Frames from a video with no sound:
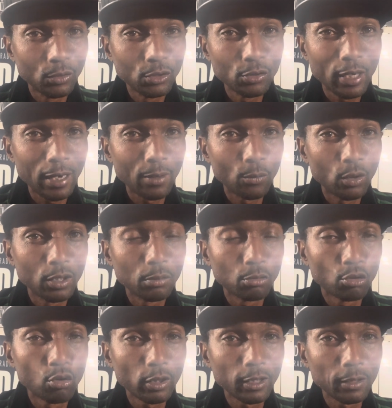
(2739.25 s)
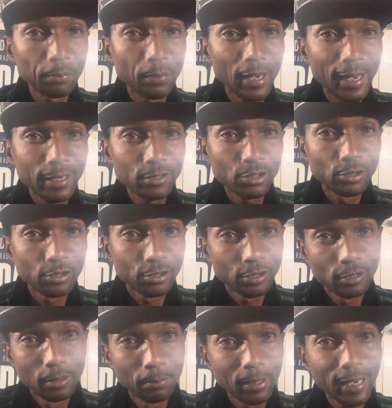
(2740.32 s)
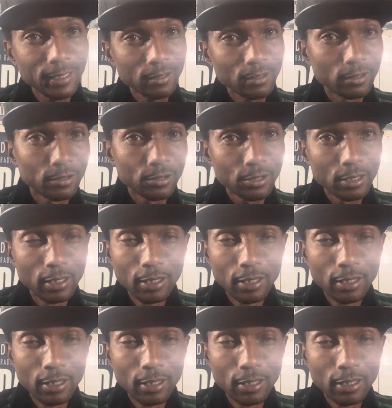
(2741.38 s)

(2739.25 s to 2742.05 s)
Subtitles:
you got one of them crooked pastors